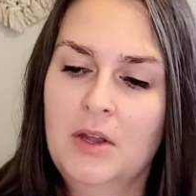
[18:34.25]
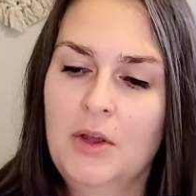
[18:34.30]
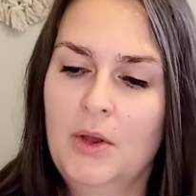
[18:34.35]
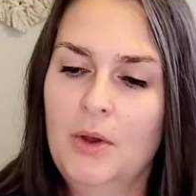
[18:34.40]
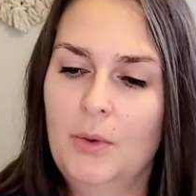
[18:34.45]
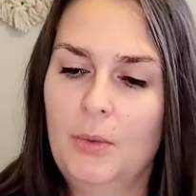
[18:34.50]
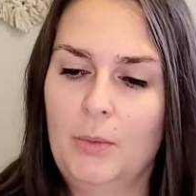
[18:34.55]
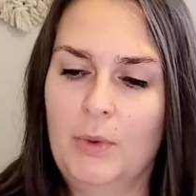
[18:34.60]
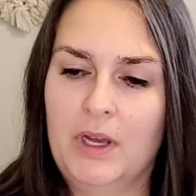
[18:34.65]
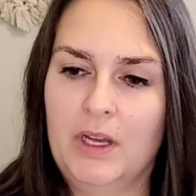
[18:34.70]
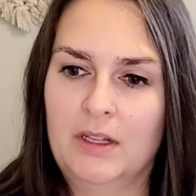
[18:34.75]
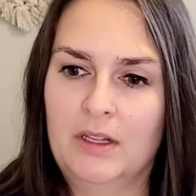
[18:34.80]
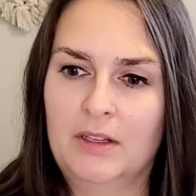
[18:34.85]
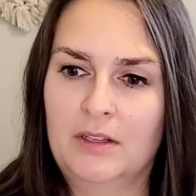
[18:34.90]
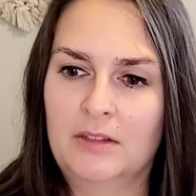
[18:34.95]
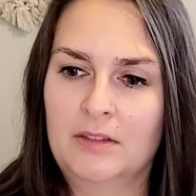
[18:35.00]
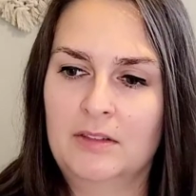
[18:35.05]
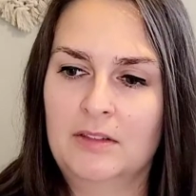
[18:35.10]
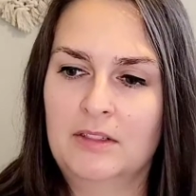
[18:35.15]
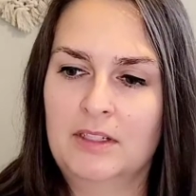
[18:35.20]
will
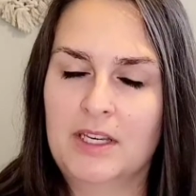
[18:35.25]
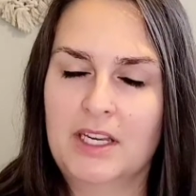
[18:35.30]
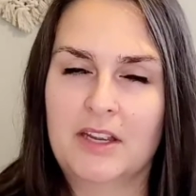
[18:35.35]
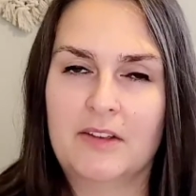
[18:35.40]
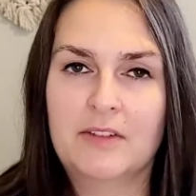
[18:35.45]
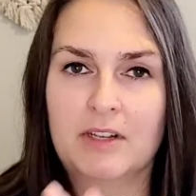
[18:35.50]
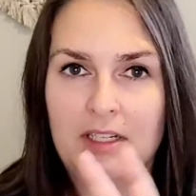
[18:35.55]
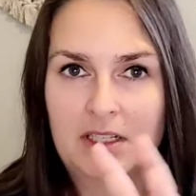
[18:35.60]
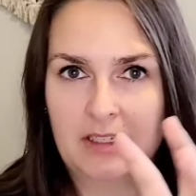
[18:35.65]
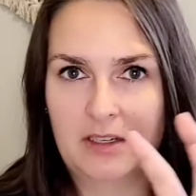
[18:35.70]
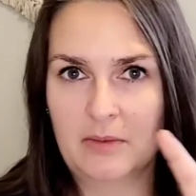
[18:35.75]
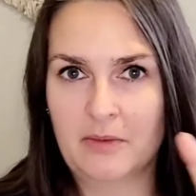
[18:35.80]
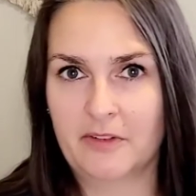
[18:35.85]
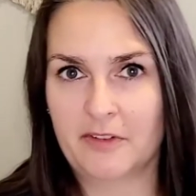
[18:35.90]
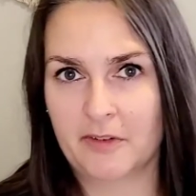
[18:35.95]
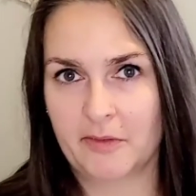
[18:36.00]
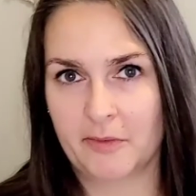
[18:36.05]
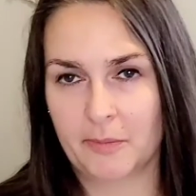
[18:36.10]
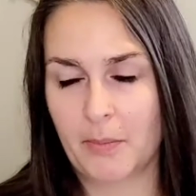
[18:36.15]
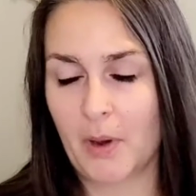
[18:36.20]
give it a little bit of a
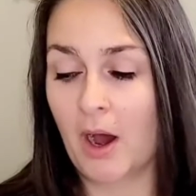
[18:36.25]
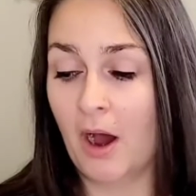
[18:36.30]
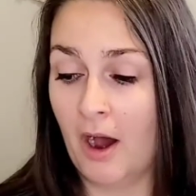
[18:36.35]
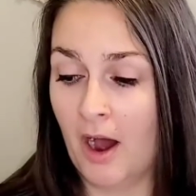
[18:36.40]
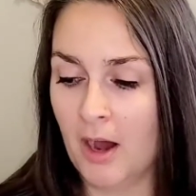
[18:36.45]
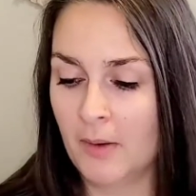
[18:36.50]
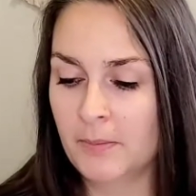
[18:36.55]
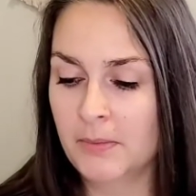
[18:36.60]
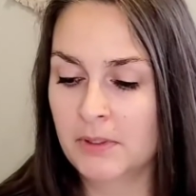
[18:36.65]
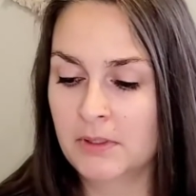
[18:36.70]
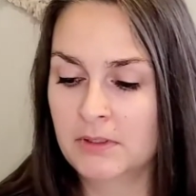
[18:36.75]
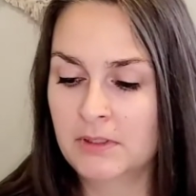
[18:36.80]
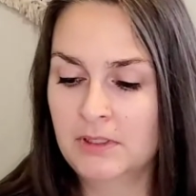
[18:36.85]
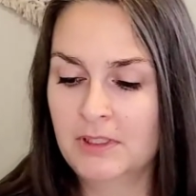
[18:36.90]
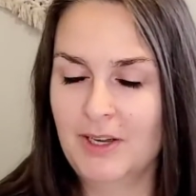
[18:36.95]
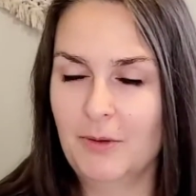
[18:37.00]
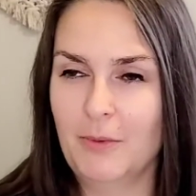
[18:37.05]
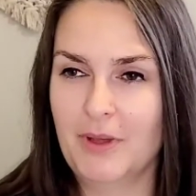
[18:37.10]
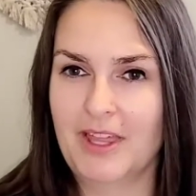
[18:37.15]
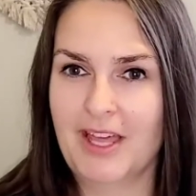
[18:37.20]
pop
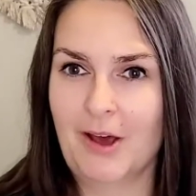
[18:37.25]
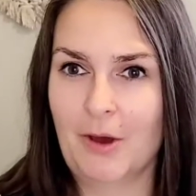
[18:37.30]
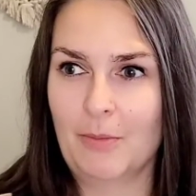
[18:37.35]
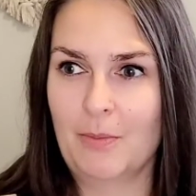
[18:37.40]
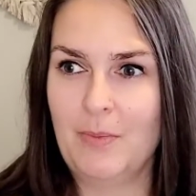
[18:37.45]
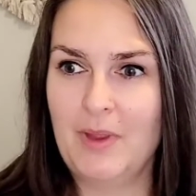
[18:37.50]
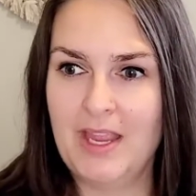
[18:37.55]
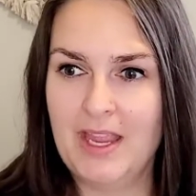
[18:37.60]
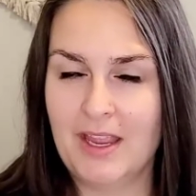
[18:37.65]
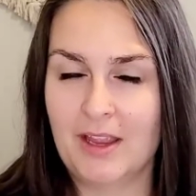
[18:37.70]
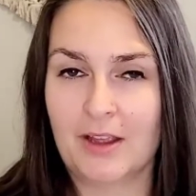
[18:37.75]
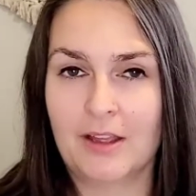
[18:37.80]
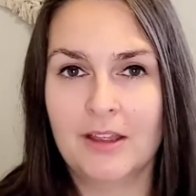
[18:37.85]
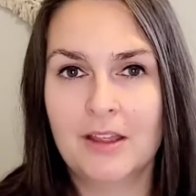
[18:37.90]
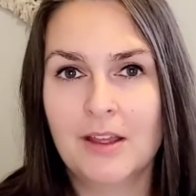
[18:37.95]
without being